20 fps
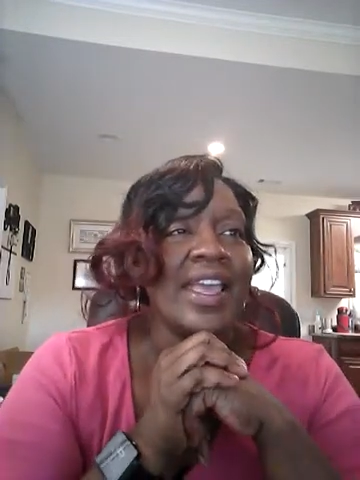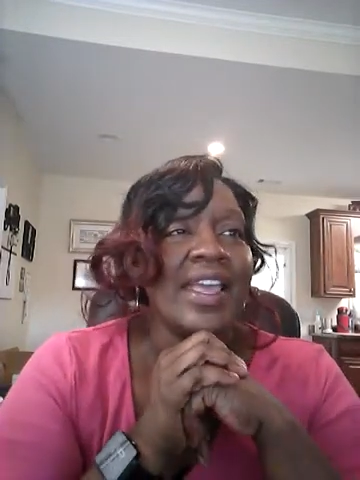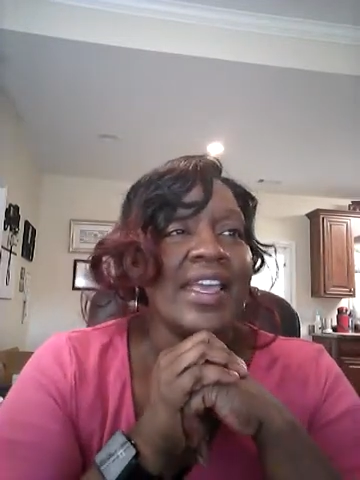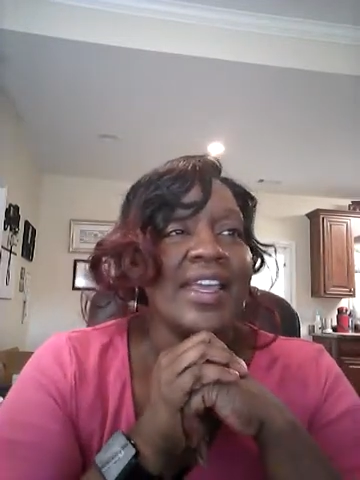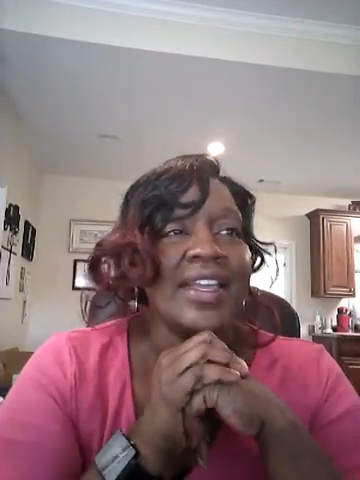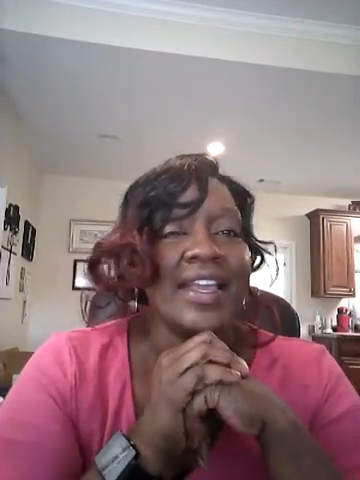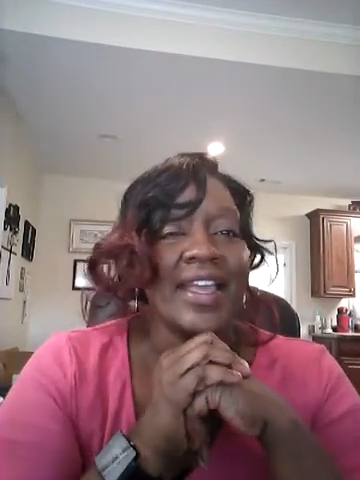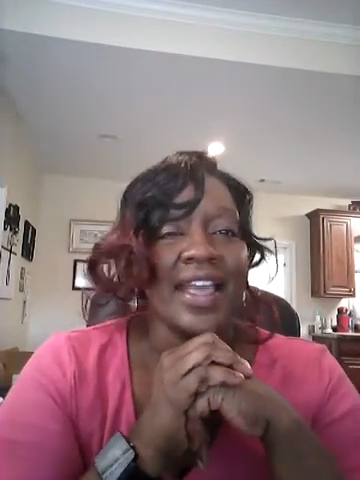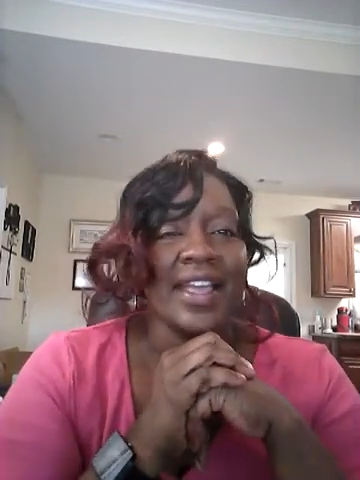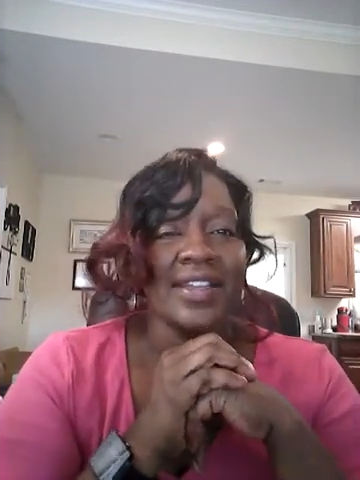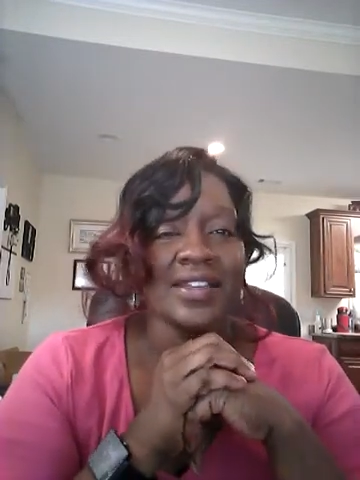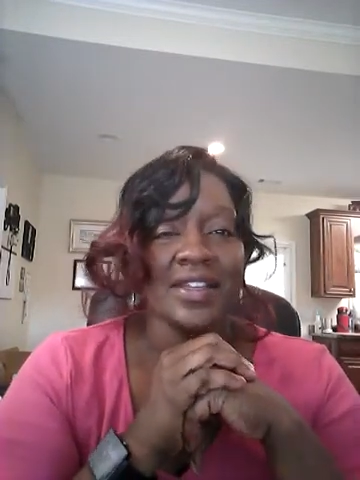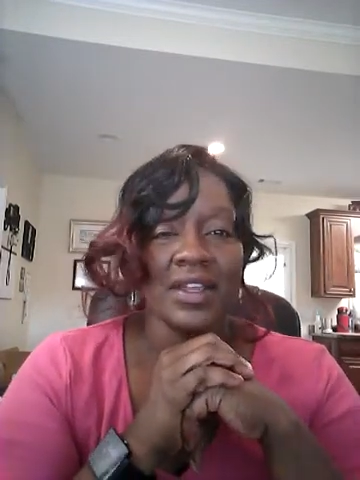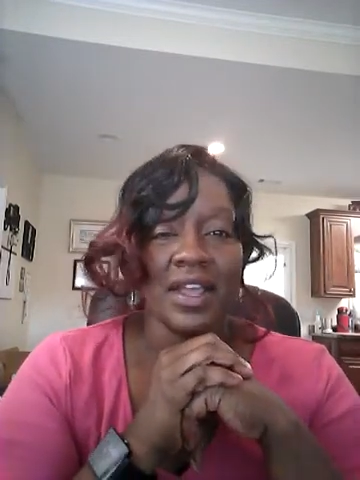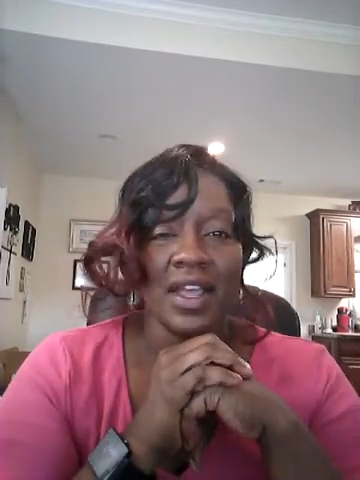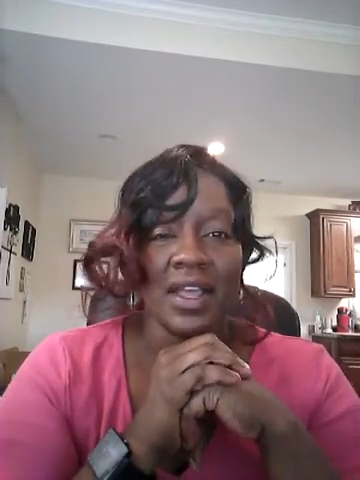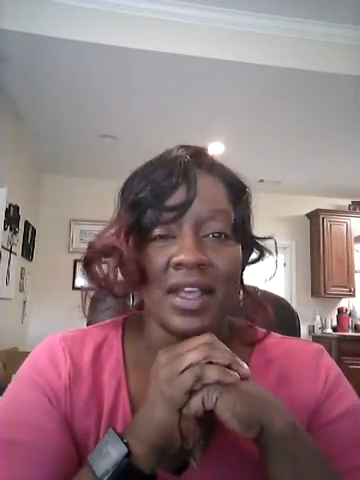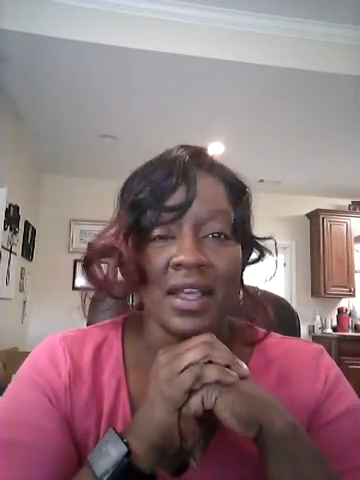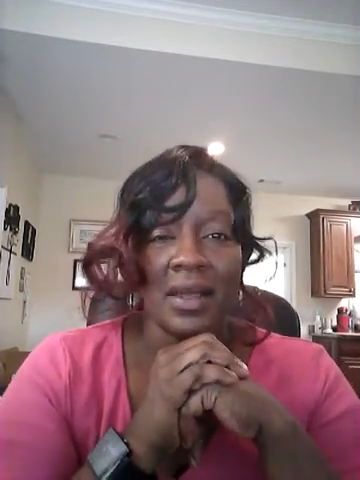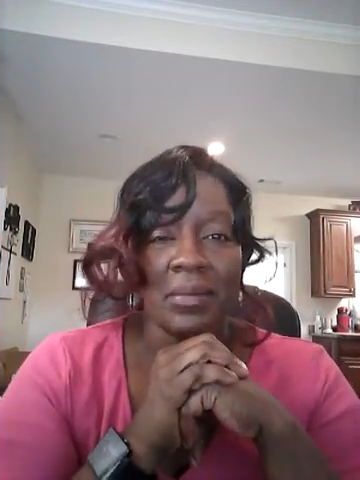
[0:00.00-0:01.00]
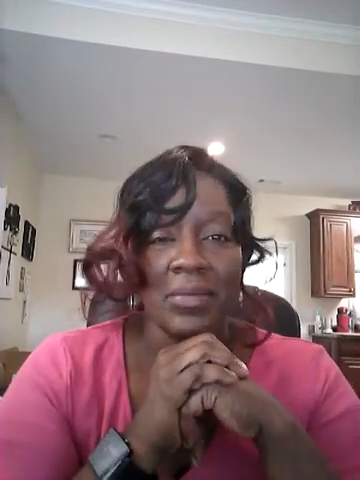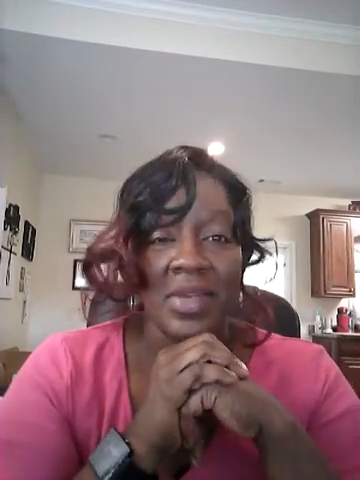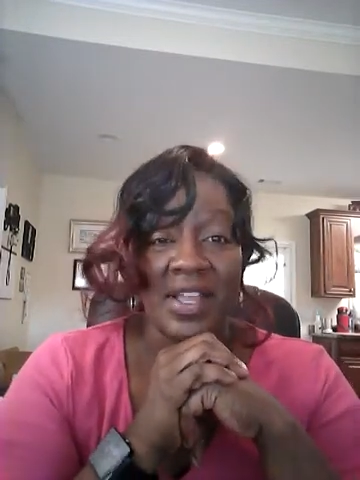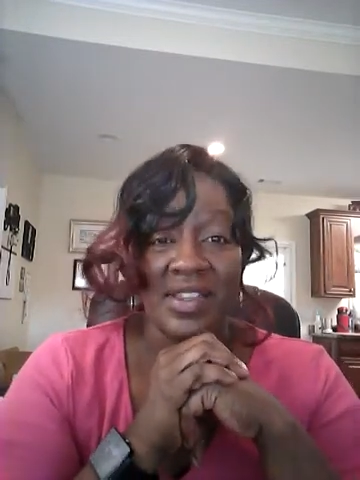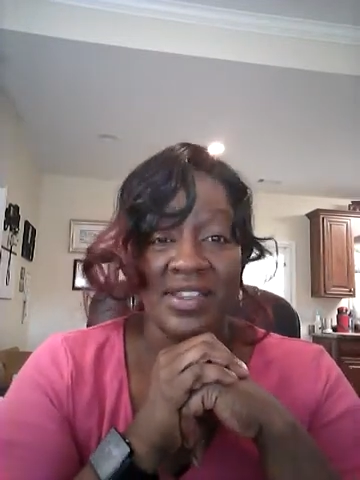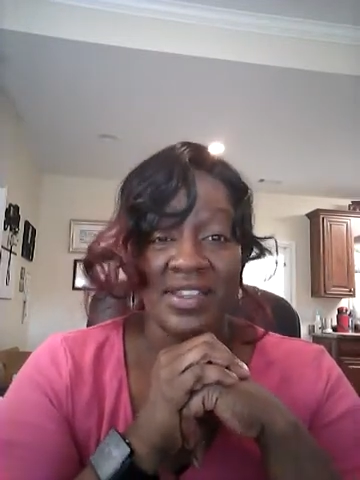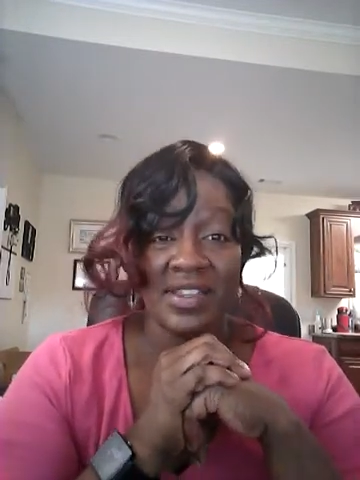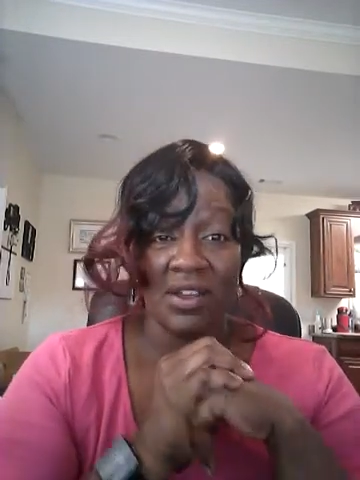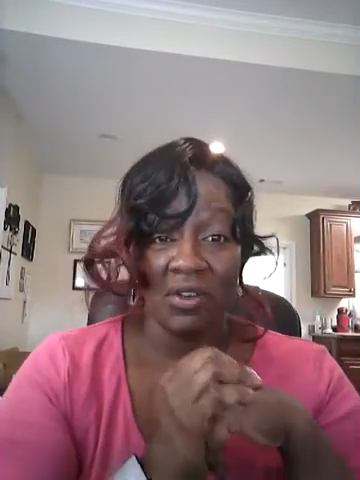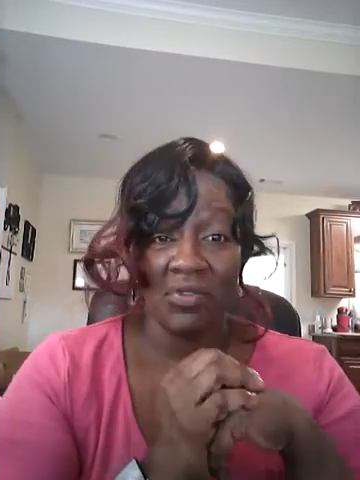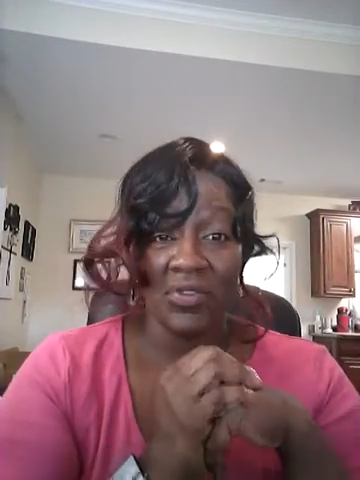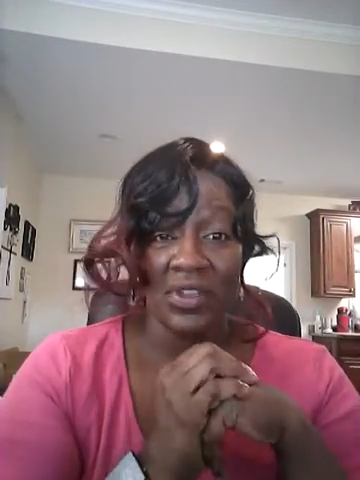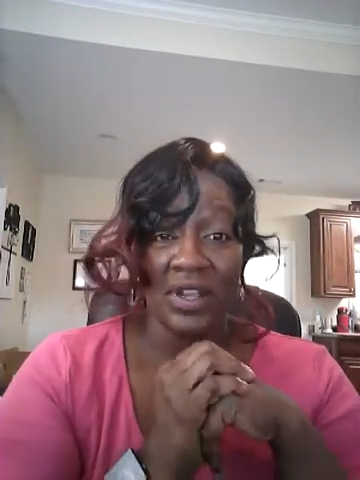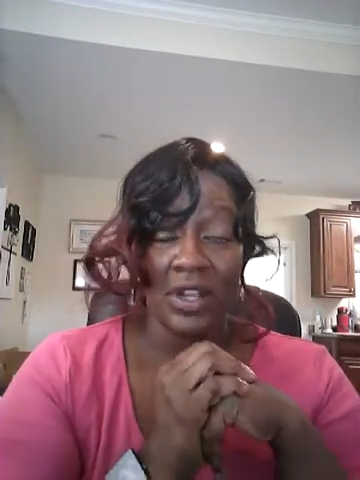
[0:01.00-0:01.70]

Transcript: it has a self